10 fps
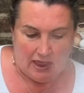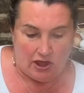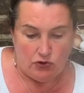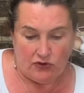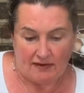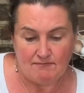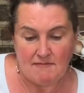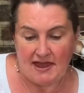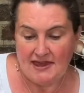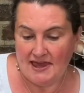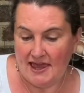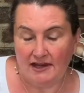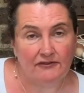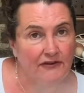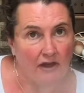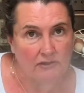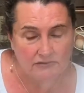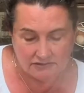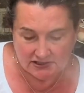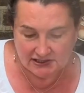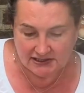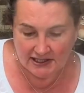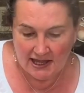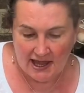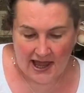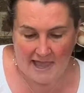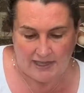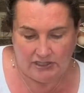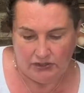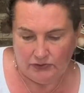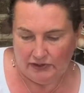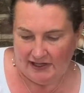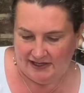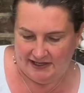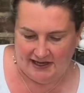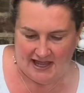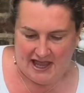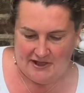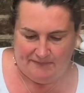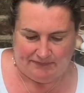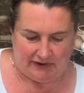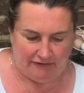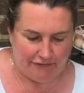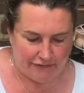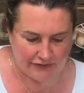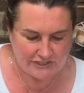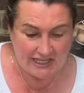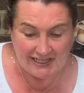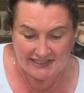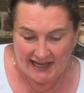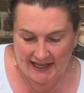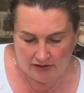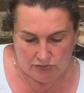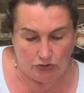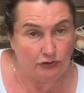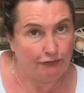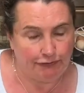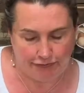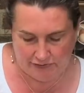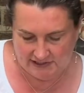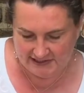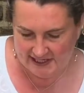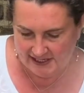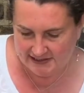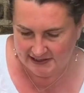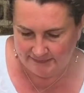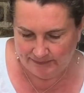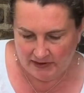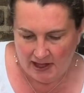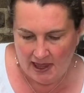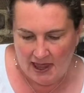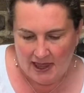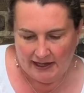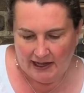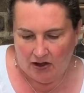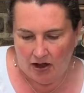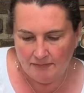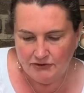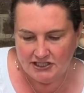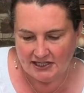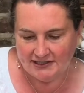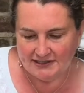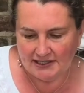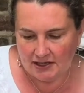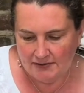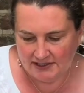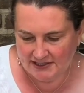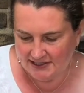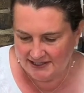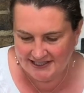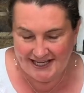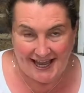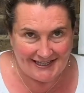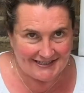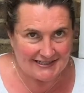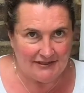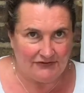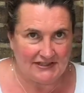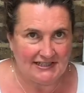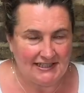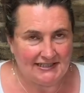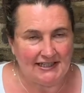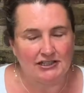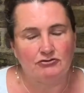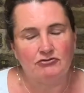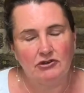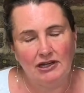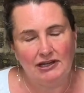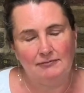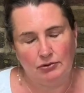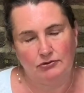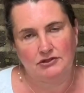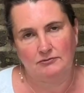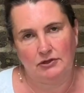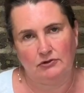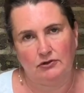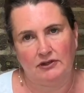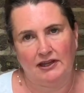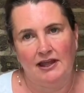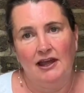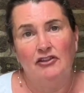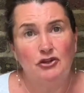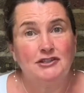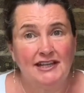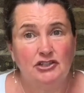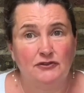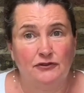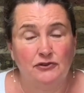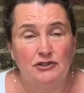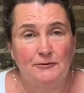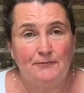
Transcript: You can make it in advance, and you can chill it down, you can freeze it. Now, I'm just going to test it for seasoning. It's really important when you're cooking that you taste your food,